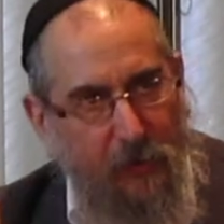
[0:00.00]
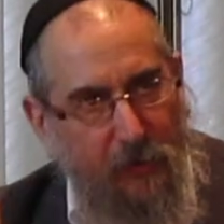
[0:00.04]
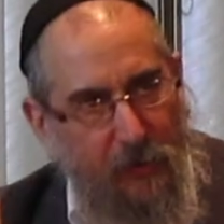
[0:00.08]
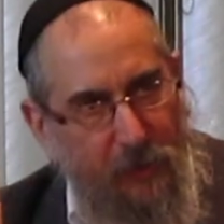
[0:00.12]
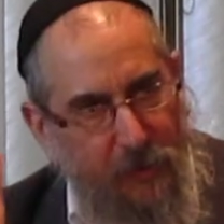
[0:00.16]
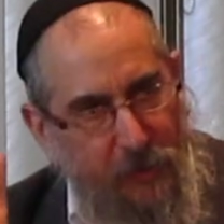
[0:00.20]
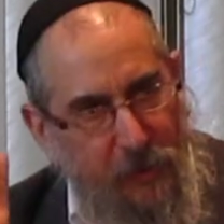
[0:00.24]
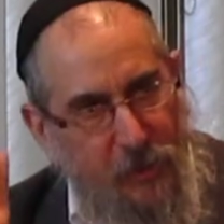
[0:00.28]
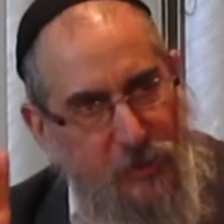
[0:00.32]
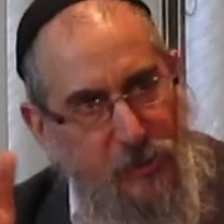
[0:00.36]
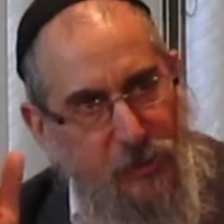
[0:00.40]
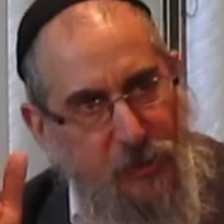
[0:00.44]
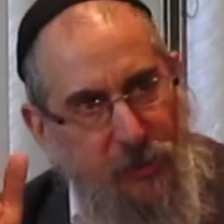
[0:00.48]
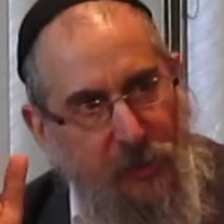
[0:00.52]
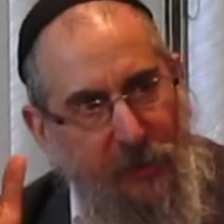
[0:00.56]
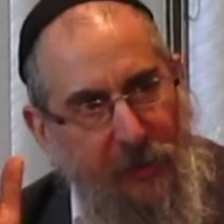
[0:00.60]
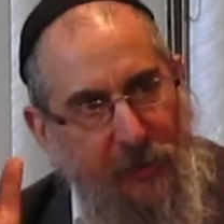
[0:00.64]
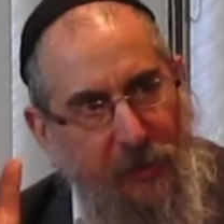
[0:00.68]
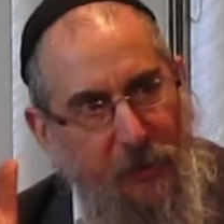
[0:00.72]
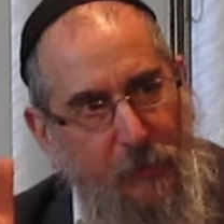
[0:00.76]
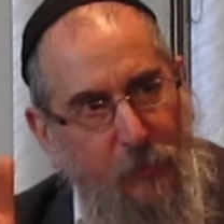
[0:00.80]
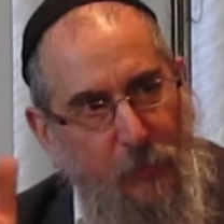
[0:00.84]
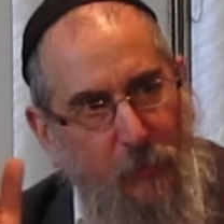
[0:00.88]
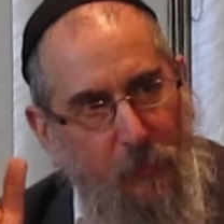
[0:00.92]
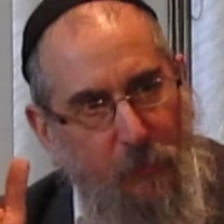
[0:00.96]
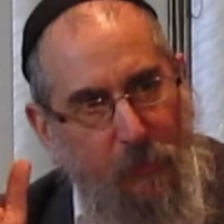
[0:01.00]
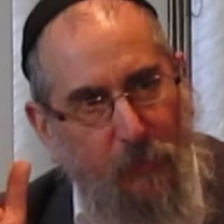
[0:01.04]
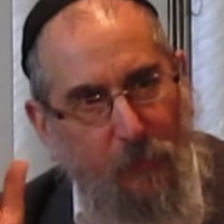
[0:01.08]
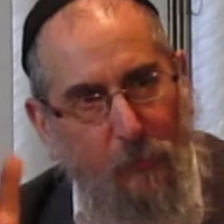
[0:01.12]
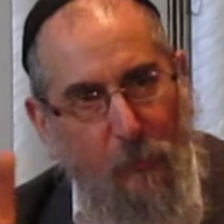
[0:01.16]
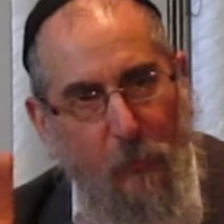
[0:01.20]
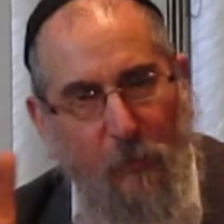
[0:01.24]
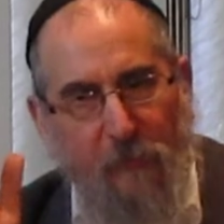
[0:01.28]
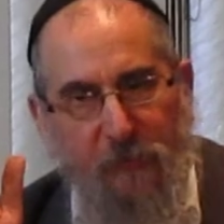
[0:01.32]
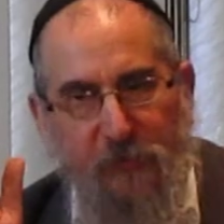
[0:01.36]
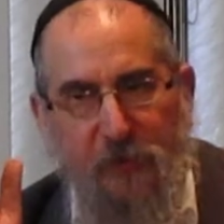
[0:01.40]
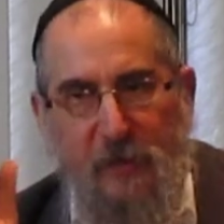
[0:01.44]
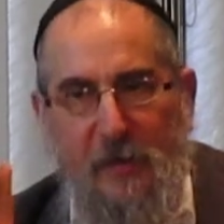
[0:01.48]
initially
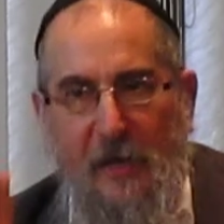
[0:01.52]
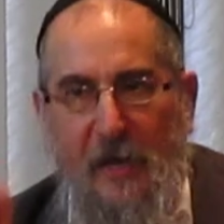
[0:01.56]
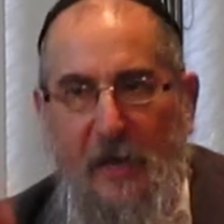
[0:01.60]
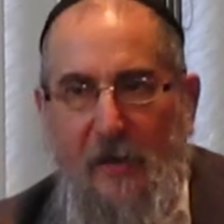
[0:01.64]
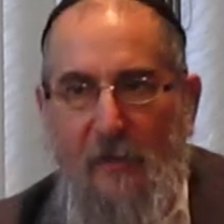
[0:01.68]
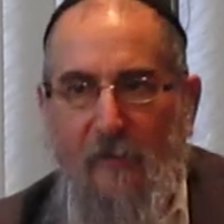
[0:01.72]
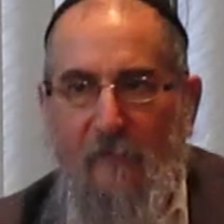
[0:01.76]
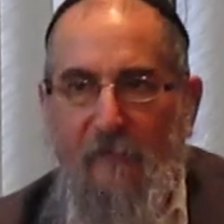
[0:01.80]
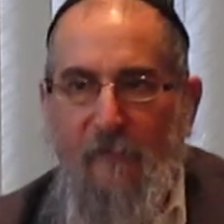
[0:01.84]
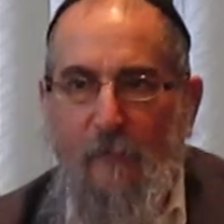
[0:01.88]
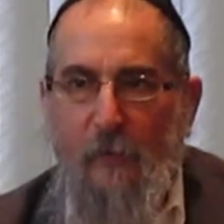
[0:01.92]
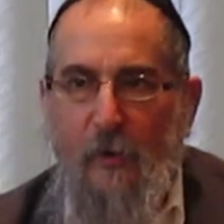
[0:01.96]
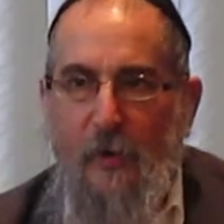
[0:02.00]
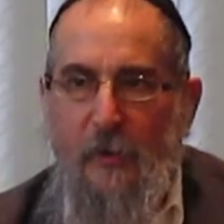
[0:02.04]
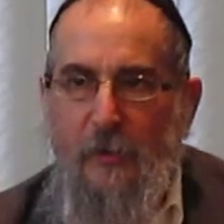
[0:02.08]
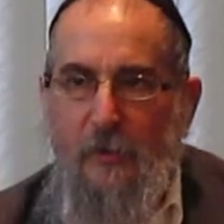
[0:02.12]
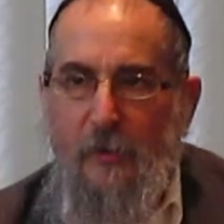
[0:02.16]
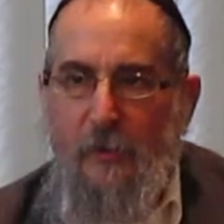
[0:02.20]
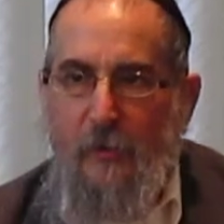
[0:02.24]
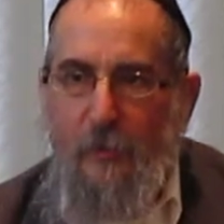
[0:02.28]
moved to California,